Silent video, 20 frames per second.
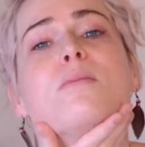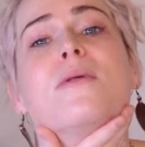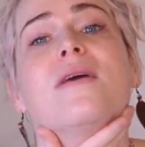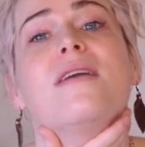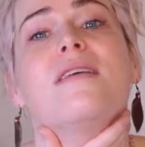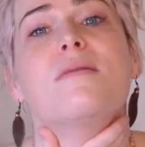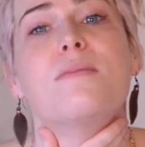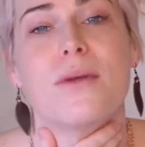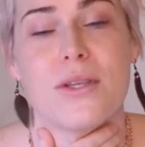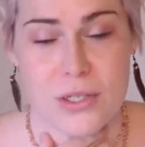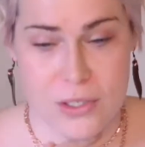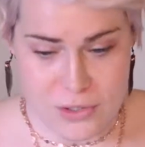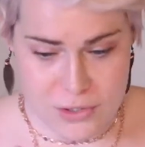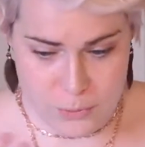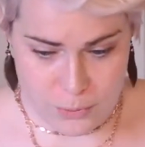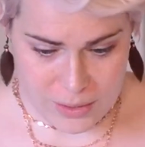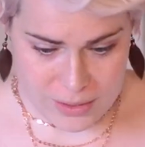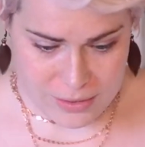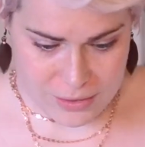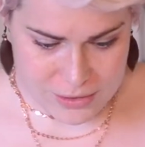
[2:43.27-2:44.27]
Please be
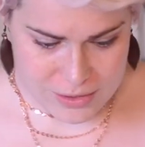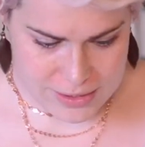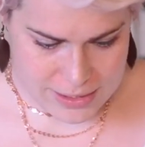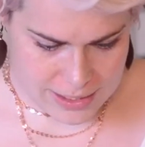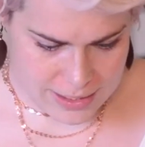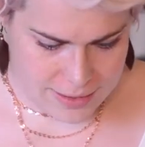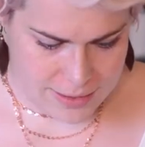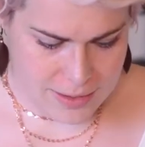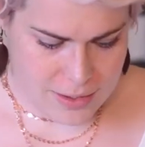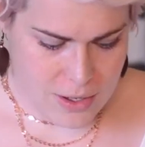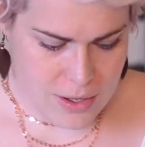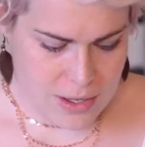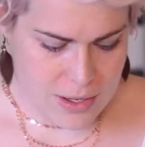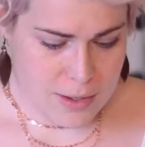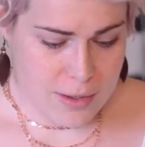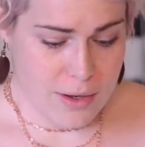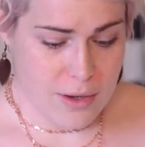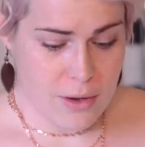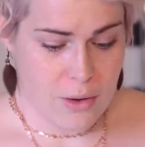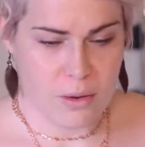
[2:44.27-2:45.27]
gentle with your skin,
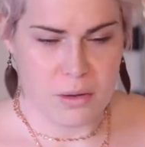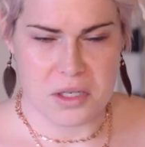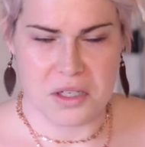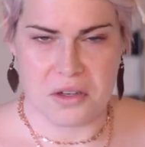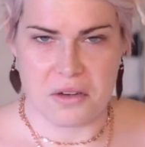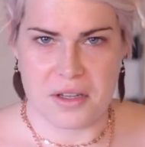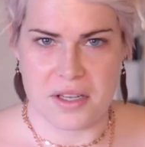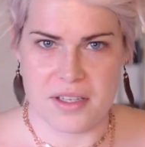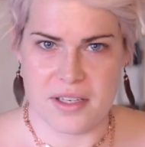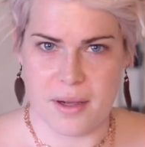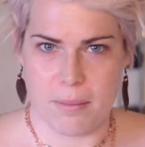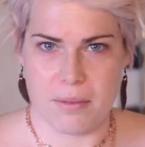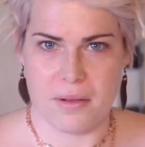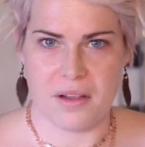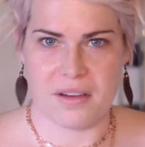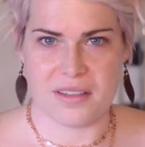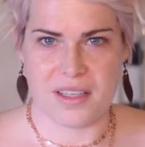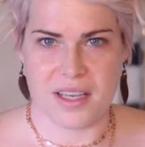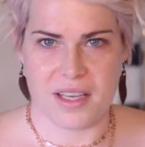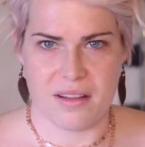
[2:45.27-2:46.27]
or you'll end up
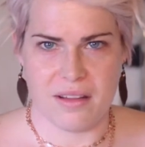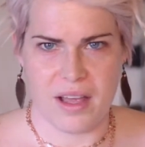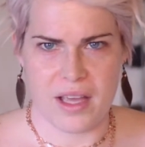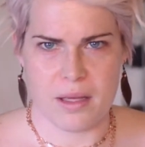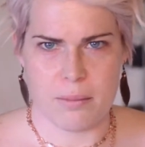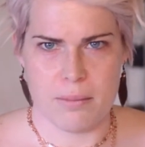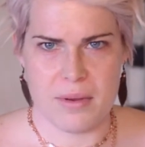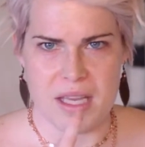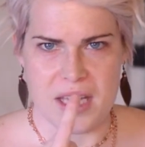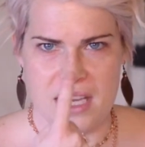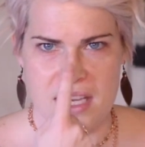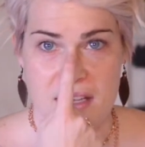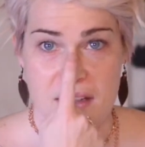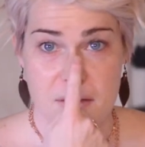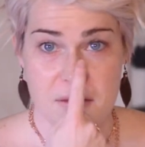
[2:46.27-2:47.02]
looking like me,